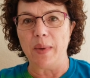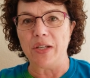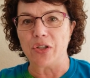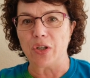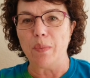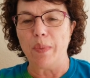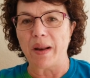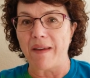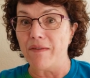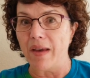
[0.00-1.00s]
major, but
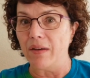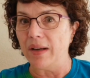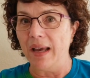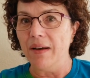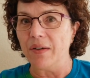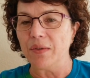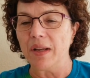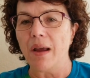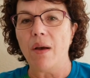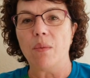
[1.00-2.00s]
I found out
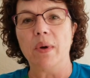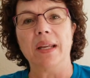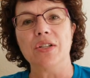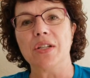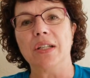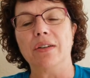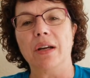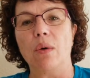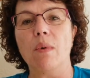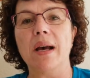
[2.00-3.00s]
what
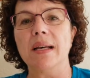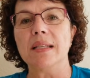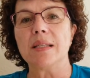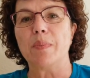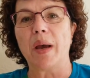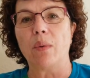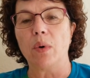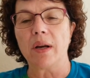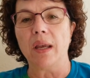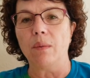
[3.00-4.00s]
engineering was by
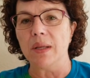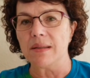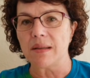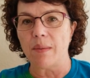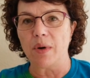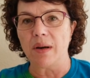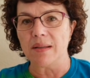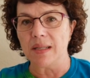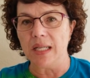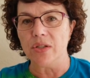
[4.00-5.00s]
working one summer
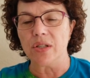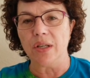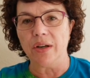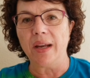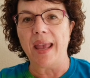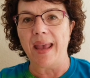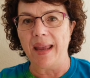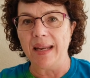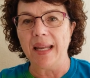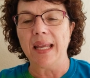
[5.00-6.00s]
as an engineering
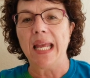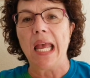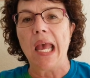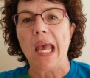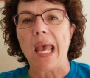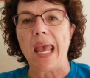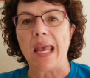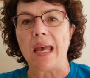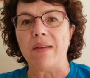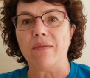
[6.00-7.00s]
aide,
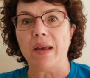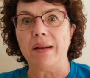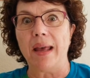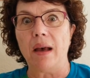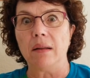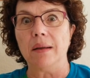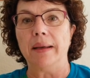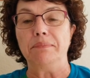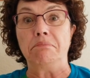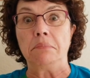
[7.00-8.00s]
and found
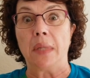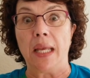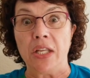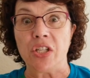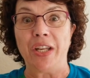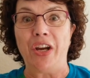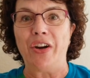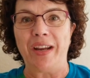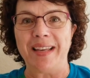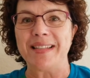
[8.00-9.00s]
out
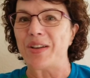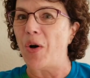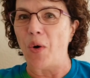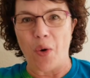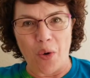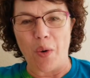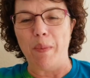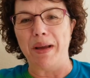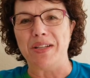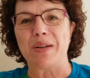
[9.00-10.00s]
engineering is a whole
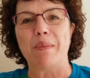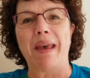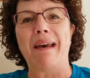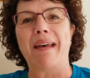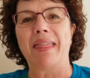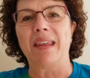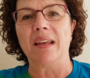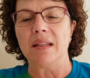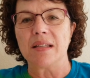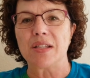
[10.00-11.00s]
bunch of math.
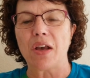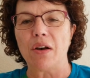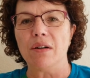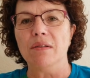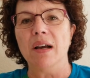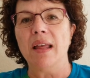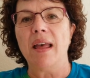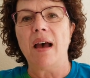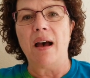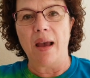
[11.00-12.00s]
And so
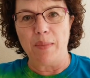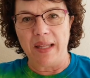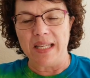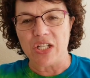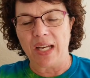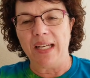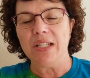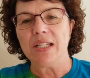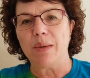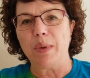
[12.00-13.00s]
I made the
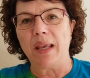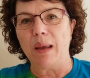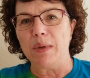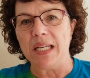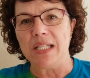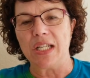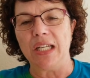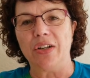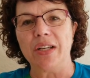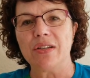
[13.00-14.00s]
change and became an
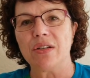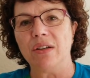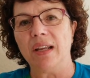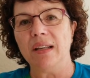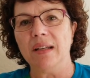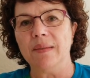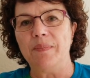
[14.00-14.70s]
engineering student.